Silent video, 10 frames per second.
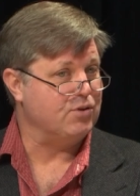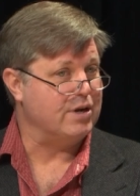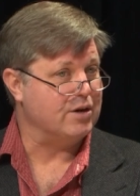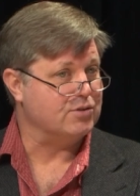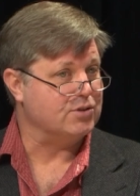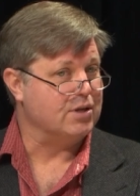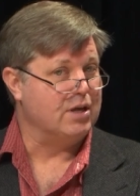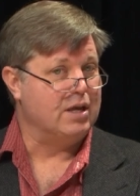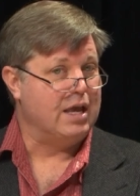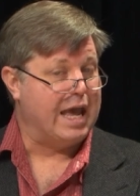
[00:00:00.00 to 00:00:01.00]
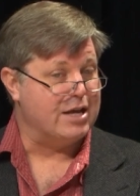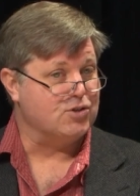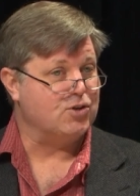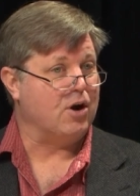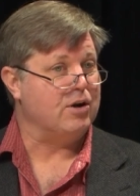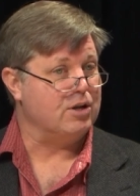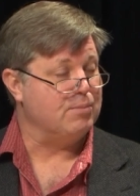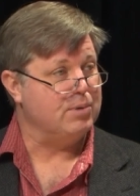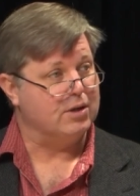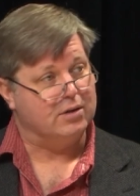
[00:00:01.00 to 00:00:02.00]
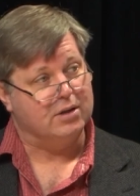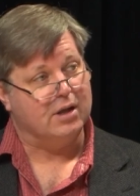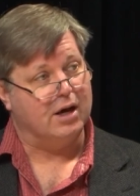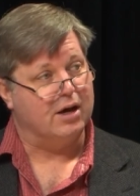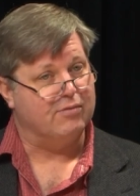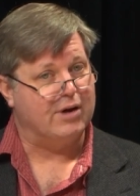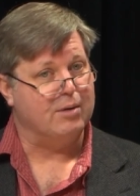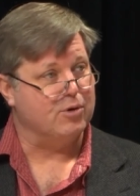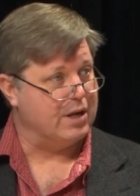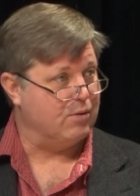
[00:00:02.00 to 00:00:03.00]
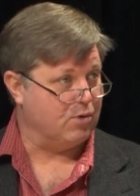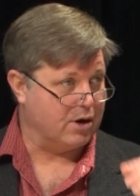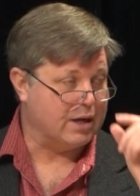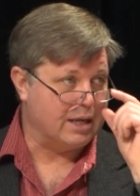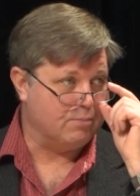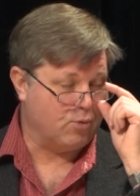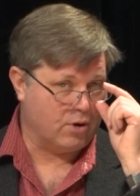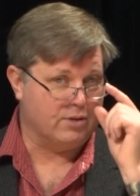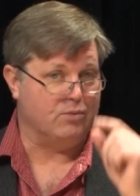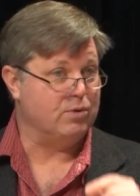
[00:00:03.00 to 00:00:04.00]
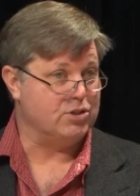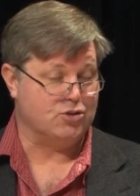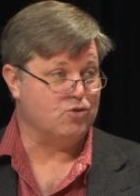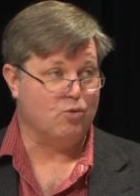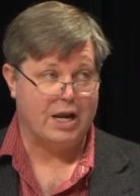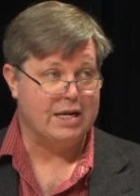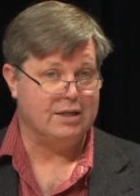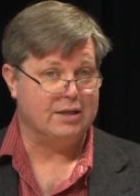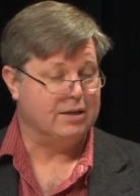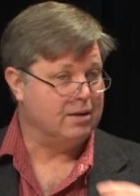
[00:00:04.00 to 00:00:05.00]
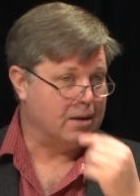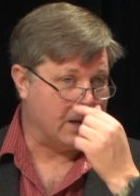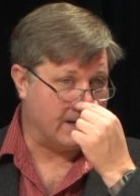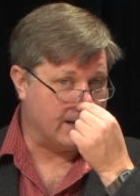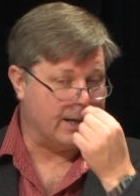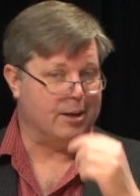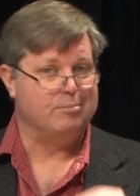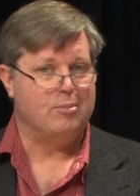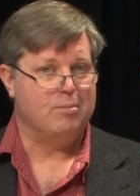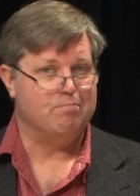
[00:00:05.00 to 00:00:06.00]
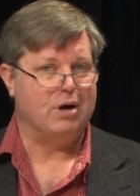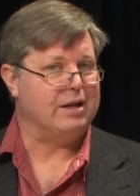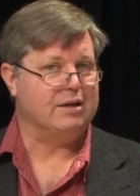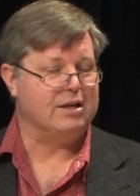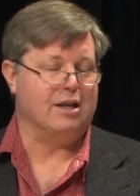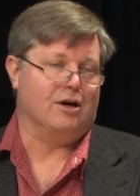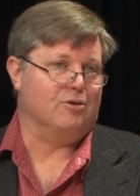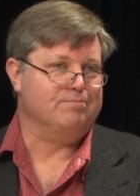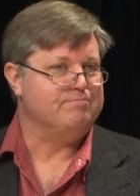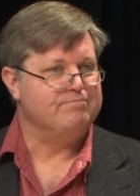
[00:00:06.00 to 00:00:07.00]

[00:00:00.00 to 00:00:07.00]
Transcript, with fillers: few years, has started to build a fiber network in Portland, which is great, uh, but, you know,